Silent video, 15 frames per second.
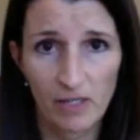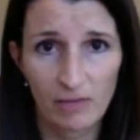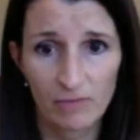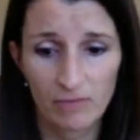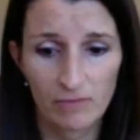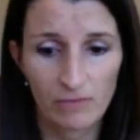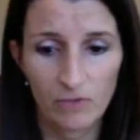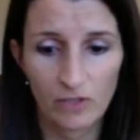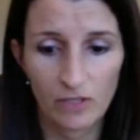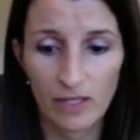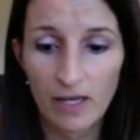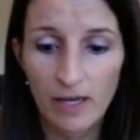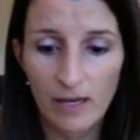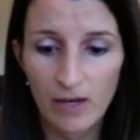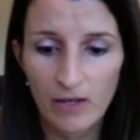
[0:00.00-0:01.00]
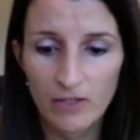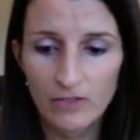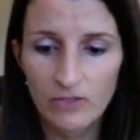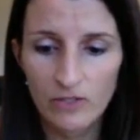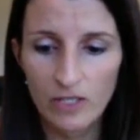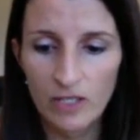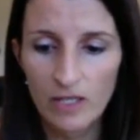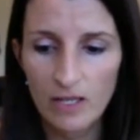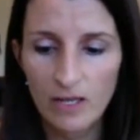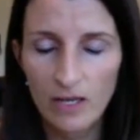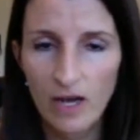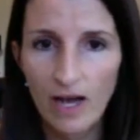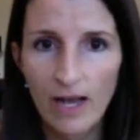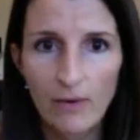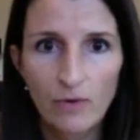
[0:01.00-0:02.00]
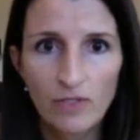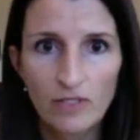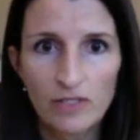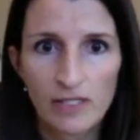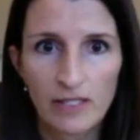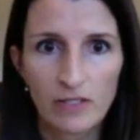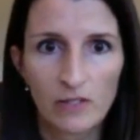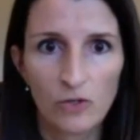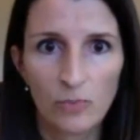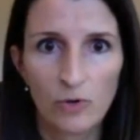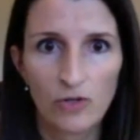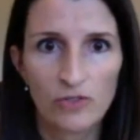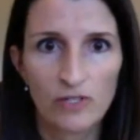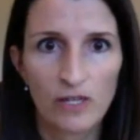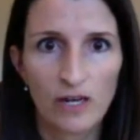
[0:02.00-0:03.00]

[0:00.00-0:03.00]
I mean, really, honestly, I was a technical person.